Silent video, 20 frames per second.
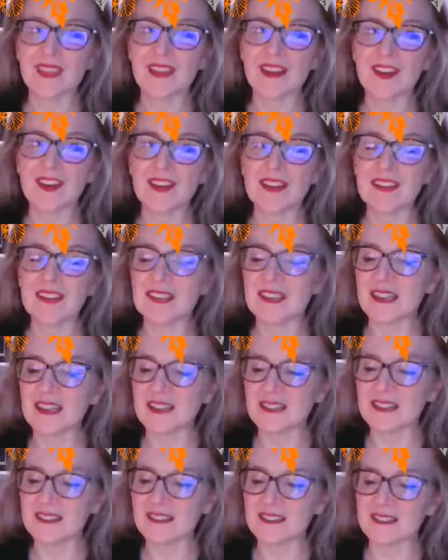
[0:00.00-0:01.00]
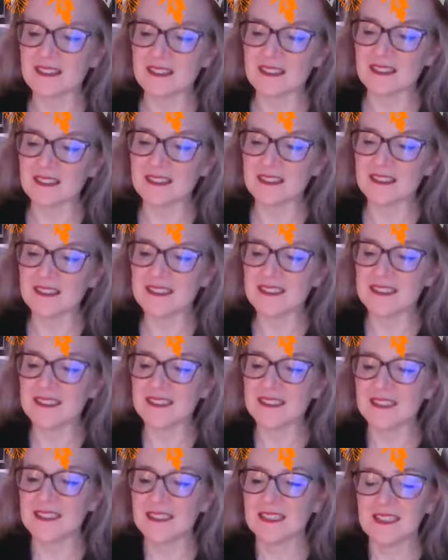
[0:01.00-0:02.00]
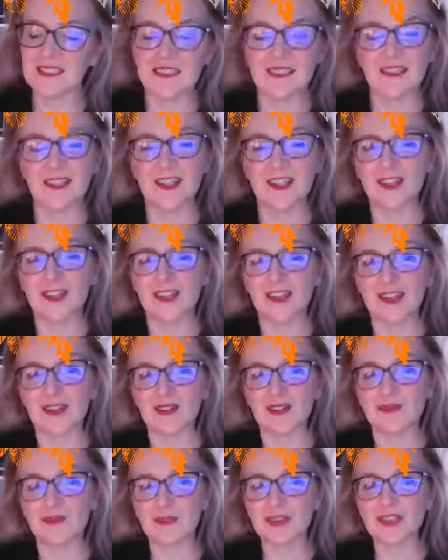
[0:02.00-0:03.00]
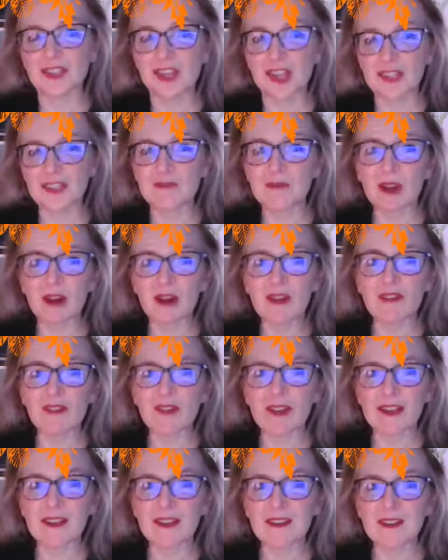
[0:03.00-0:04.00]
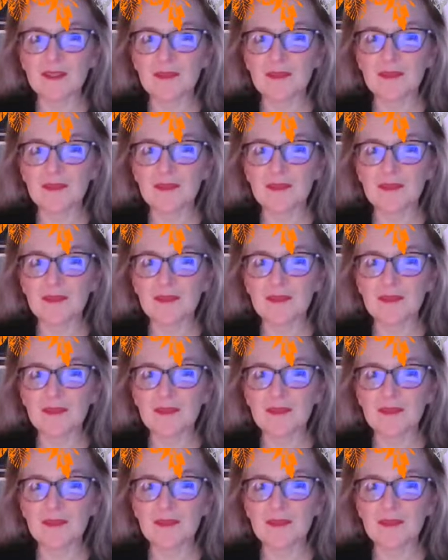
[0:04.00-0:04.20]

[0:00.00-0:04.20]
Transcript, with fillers: All right. And uh, oh, we'll talk tomorrow. Okay.